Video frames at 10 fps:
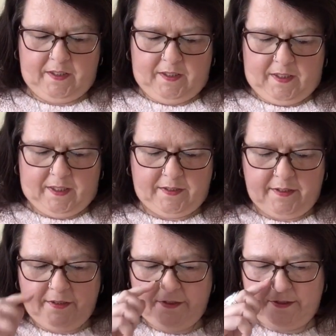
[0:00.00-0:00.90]
And
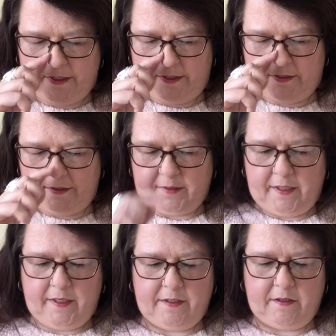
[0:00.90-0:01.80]
this deck,
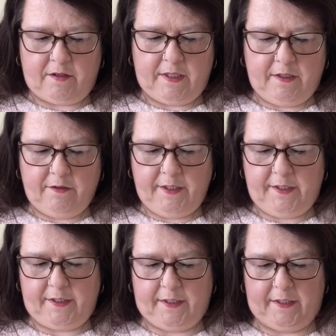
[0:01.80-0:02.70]
again, I
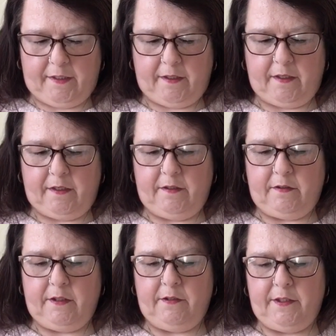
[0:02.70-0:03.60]
like it, and I
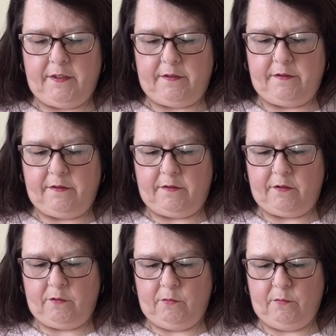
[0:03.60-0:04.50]
like the
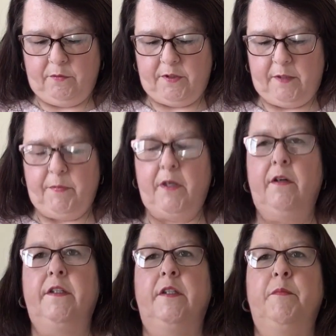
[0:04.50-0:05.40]
whole thing
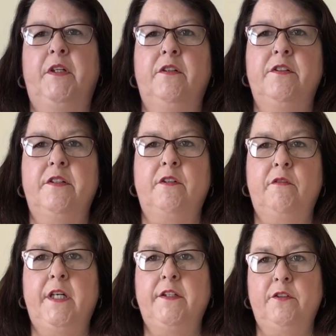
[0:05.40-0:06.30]
behind it because the
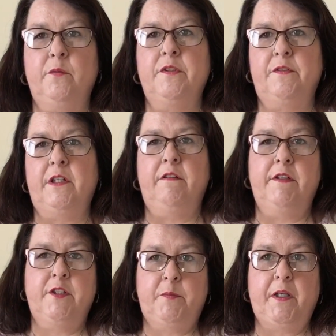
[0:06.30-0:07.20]
creator was very
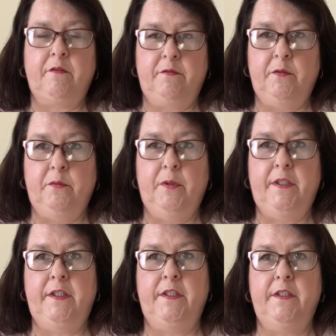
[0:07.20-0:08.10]
respectful when
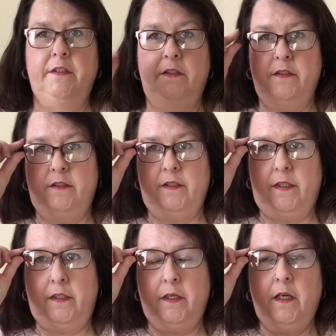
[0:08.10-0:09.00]
he did this
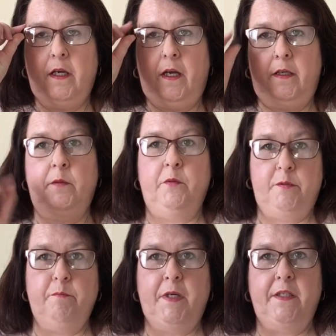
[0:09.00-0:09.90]
deck, and it was
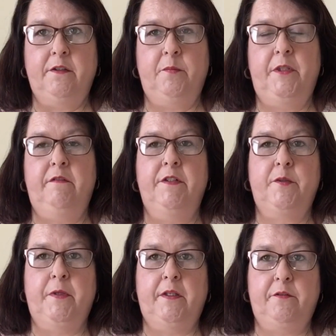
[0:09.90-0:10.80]
meant to be
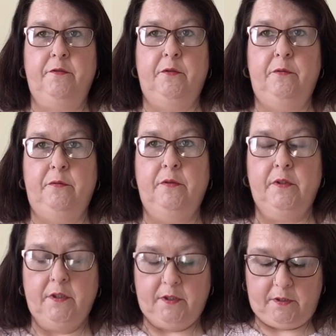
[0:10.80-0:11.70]
respectful.
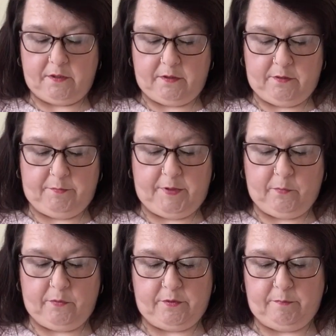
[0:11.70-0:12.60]
It
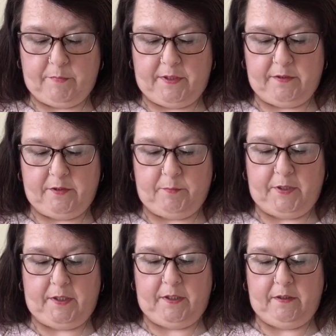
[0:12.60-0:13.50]
wasn't meant to
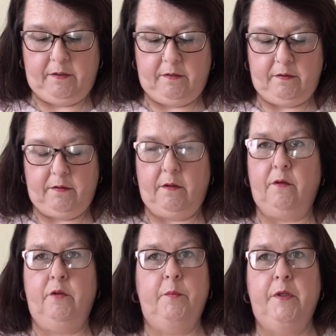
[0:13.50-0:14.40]
be
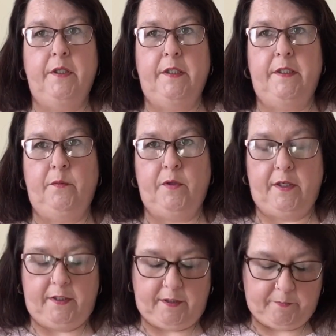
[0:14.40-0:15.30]
horrible in any way.